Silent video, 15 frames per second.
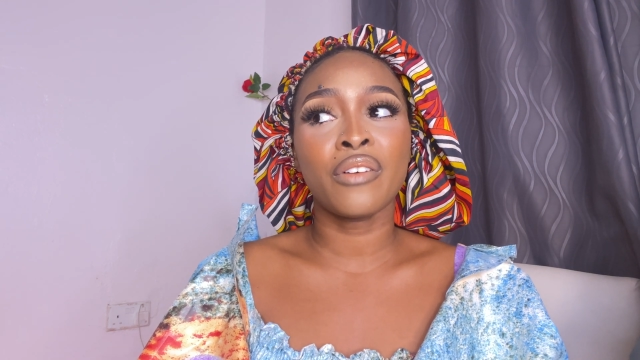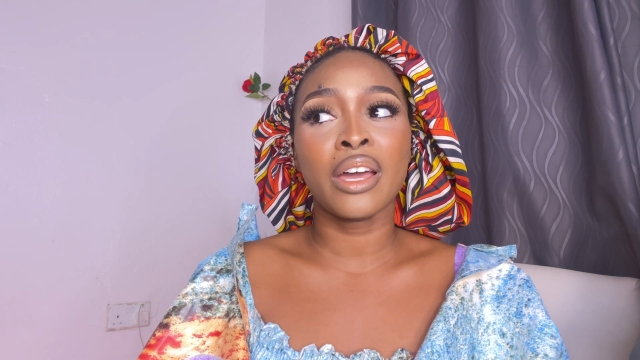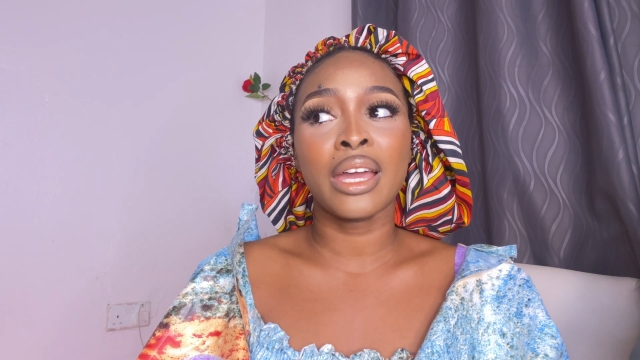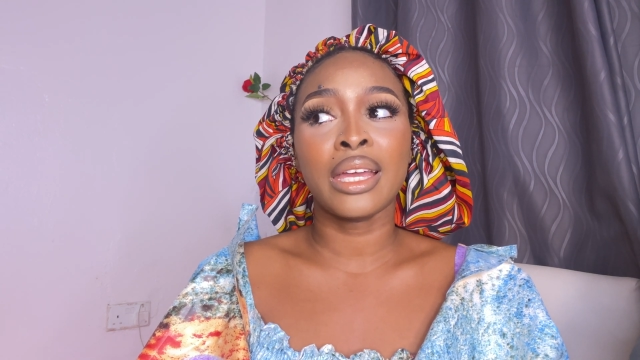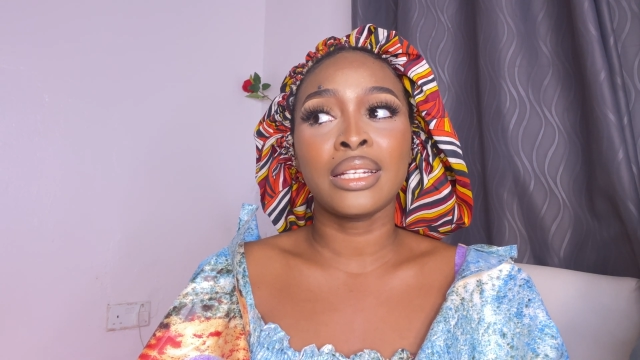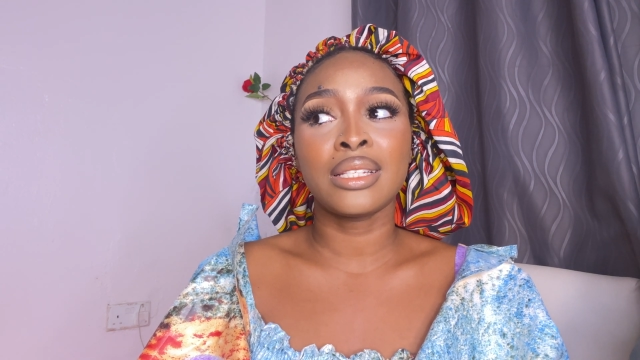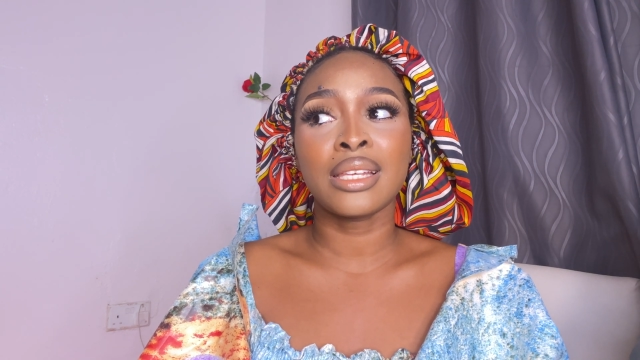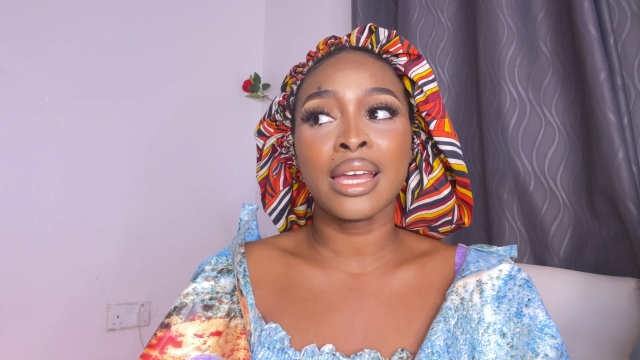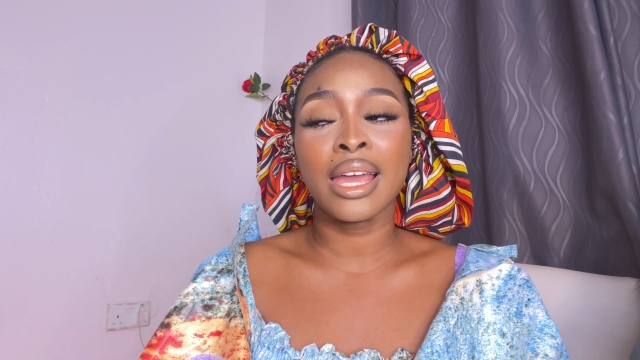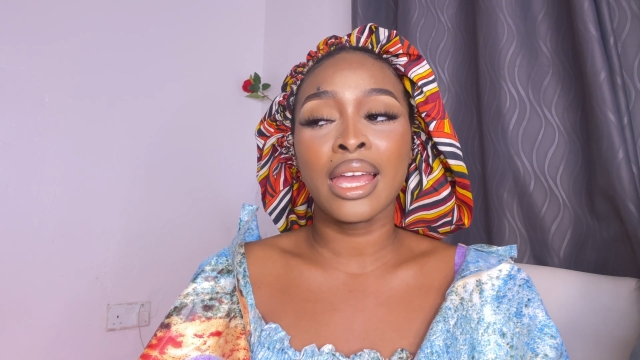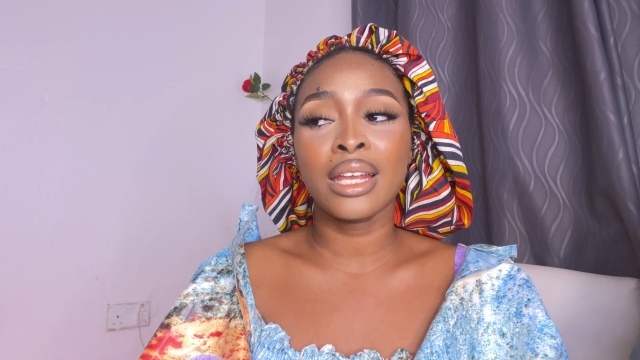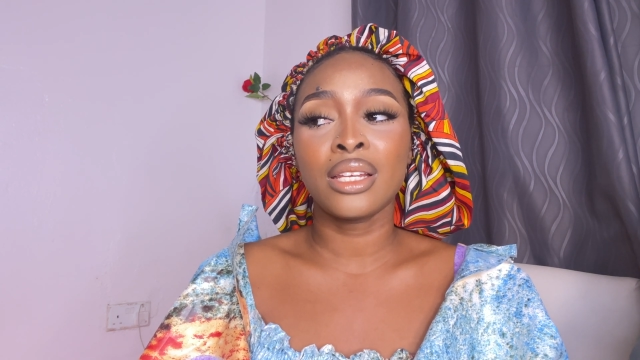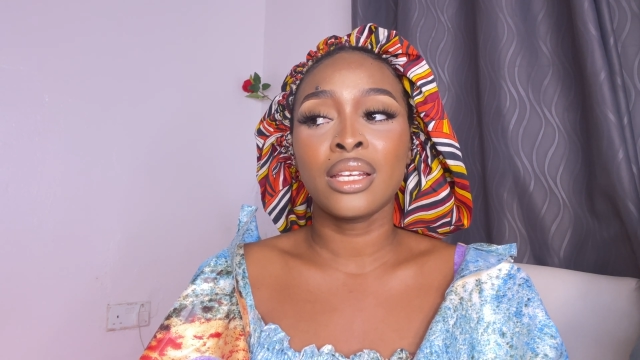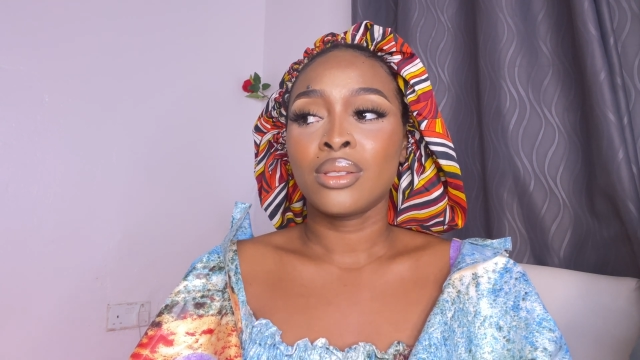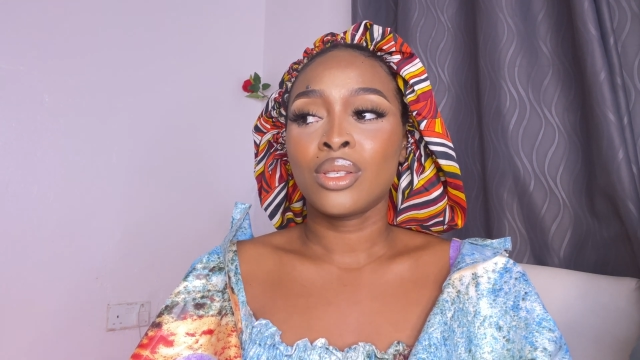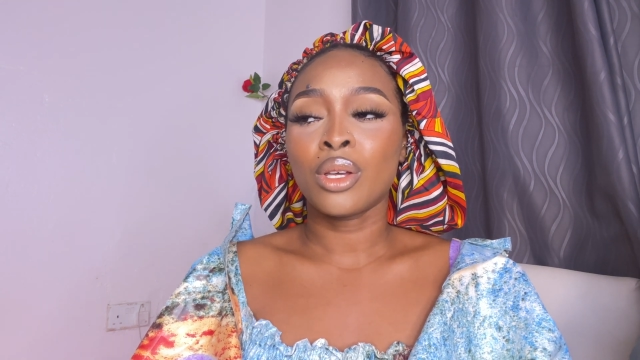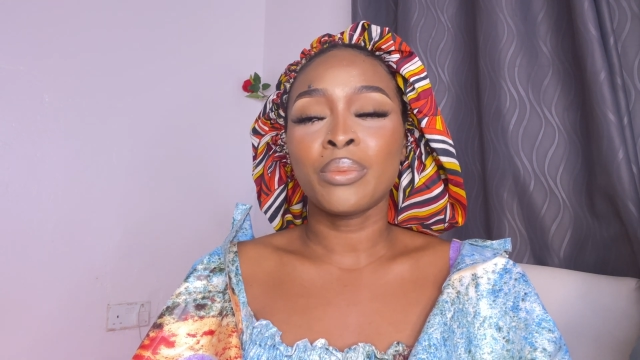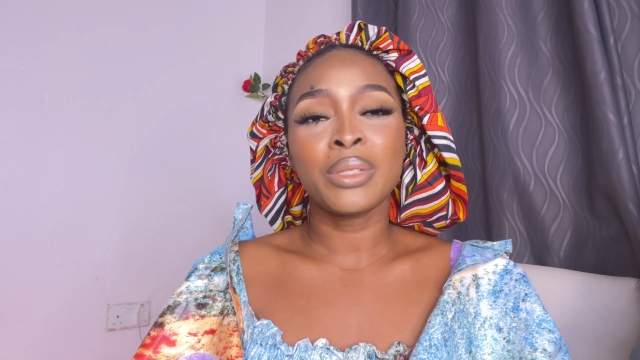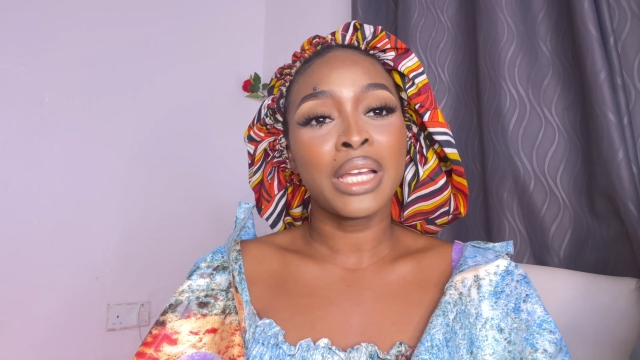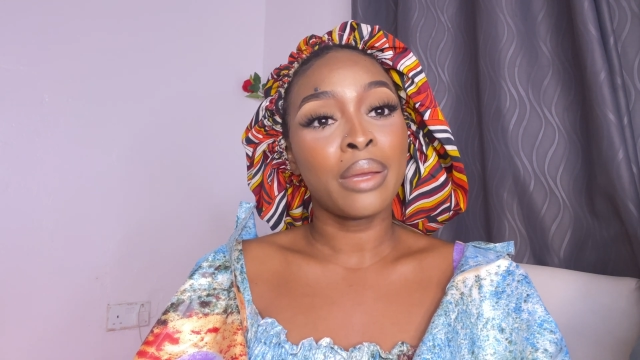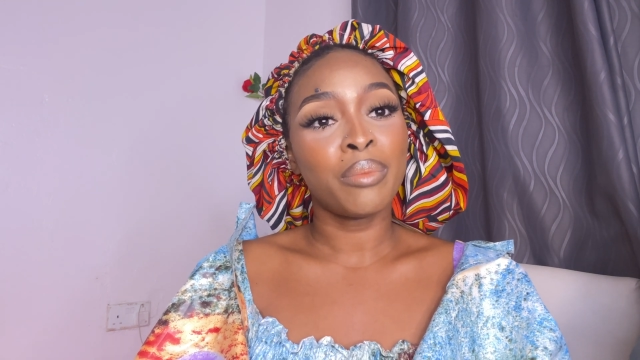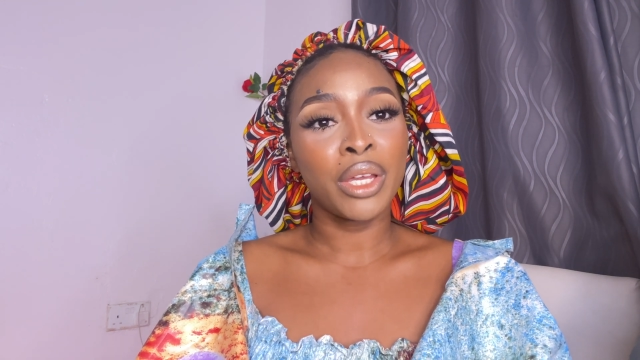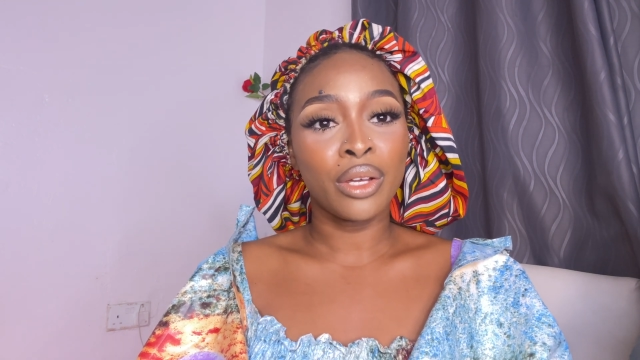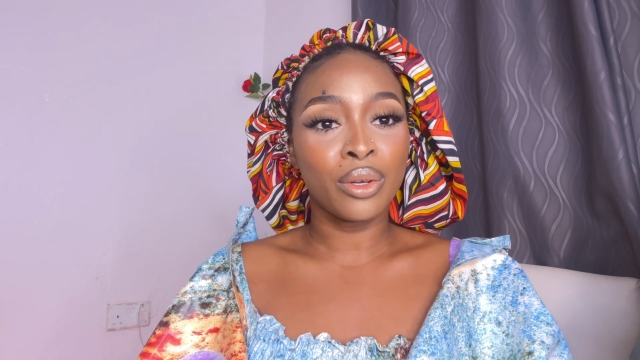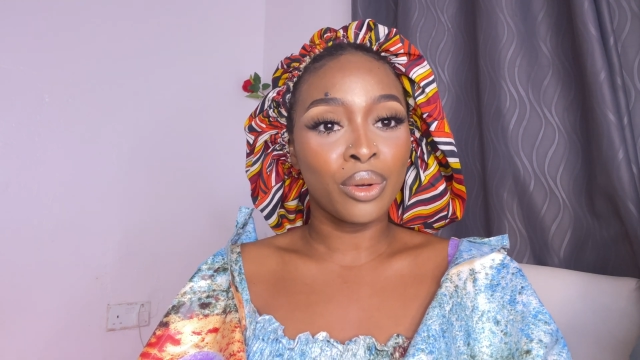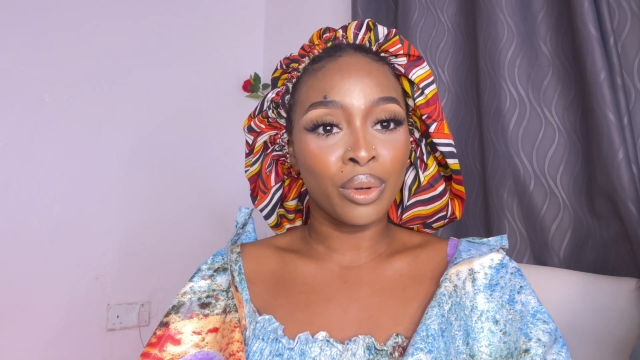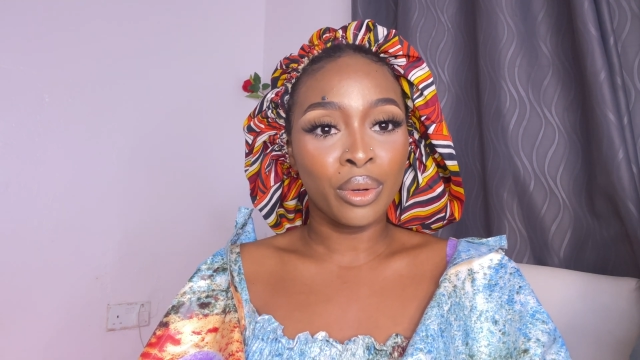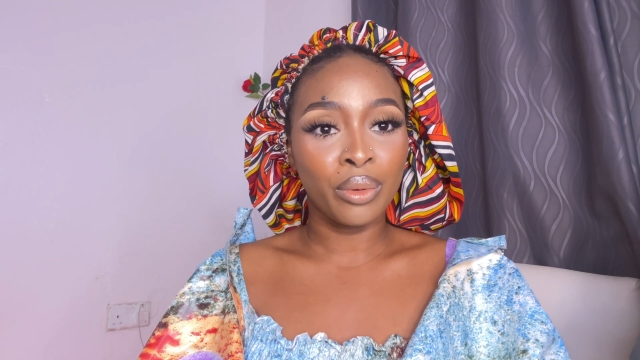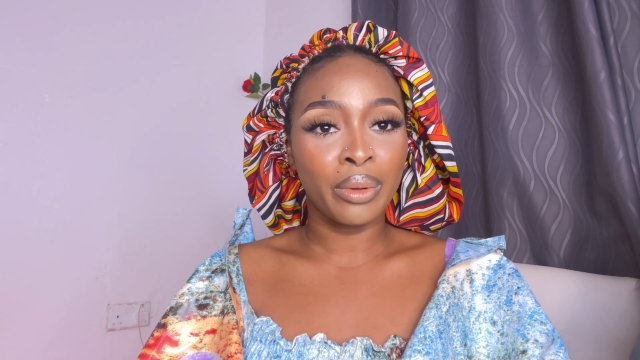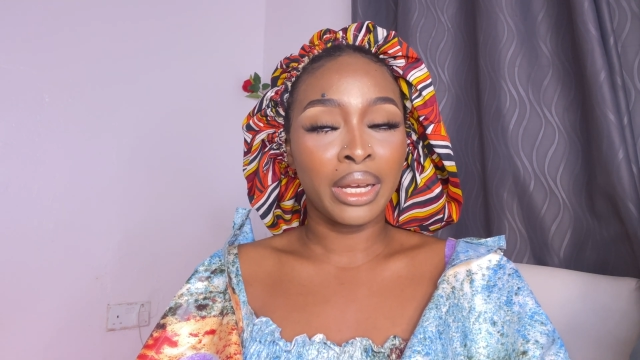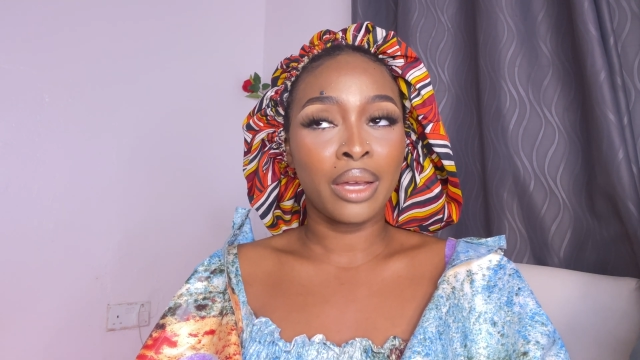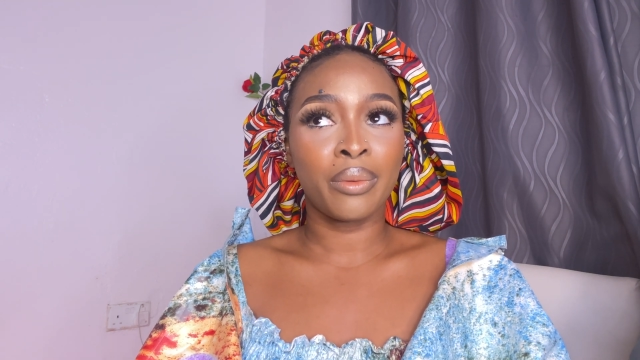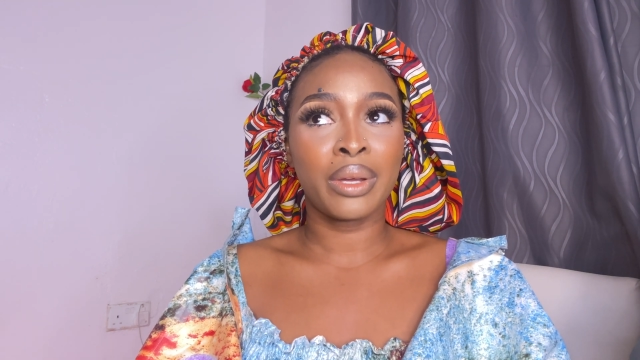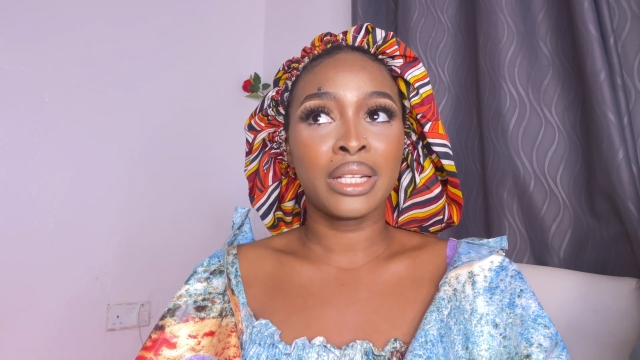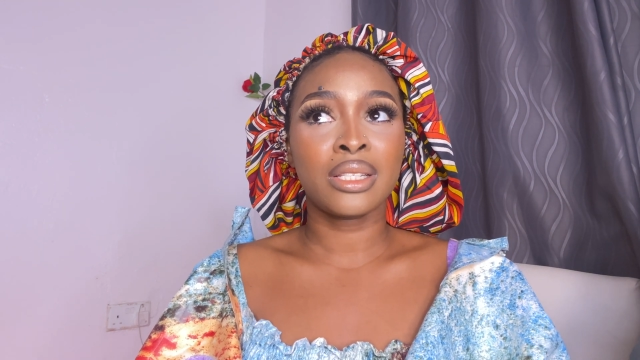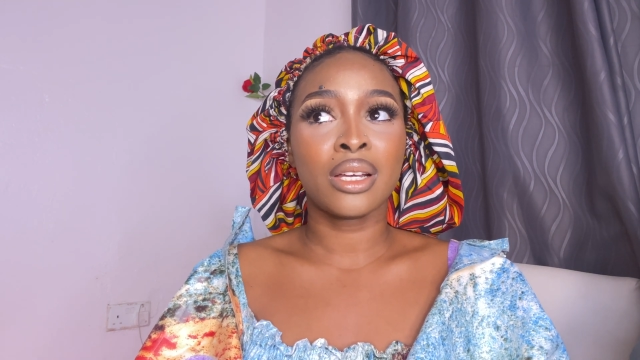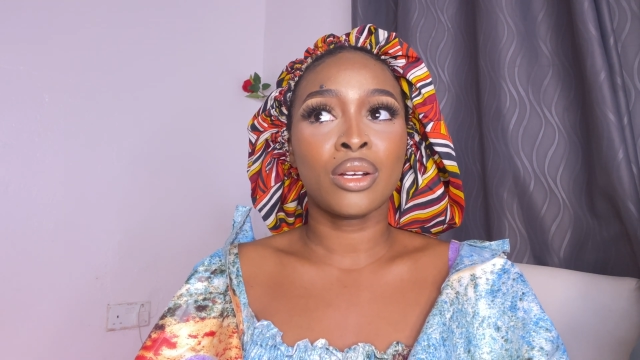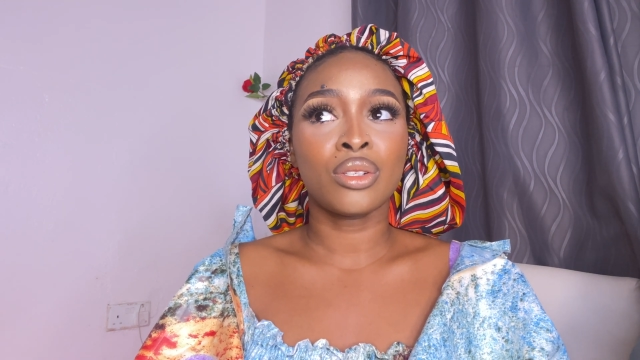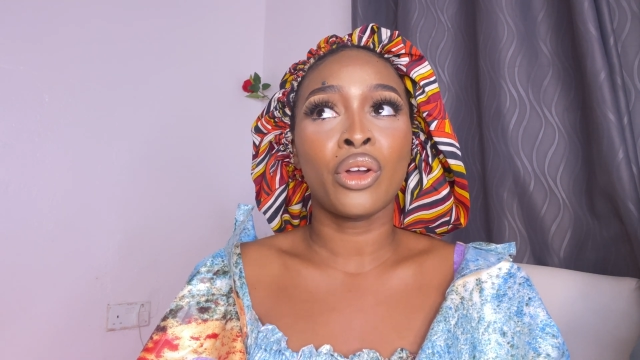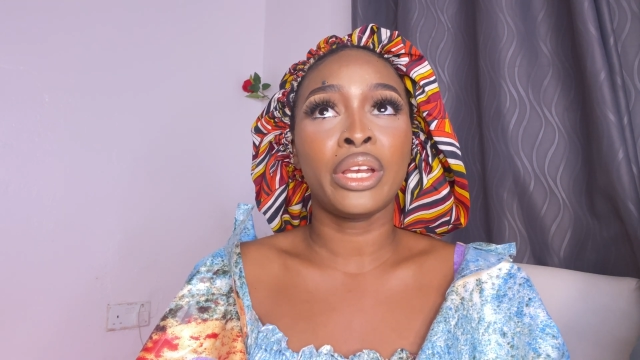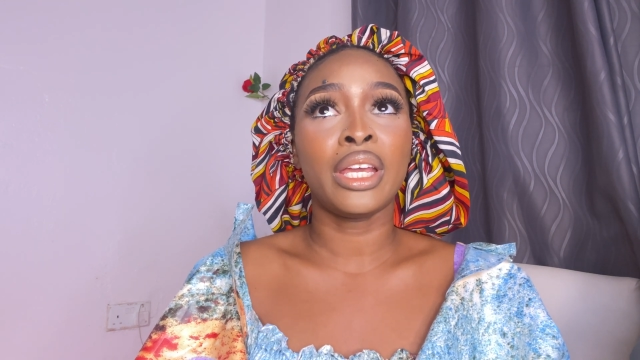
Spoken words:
I tied some time ago when I went out on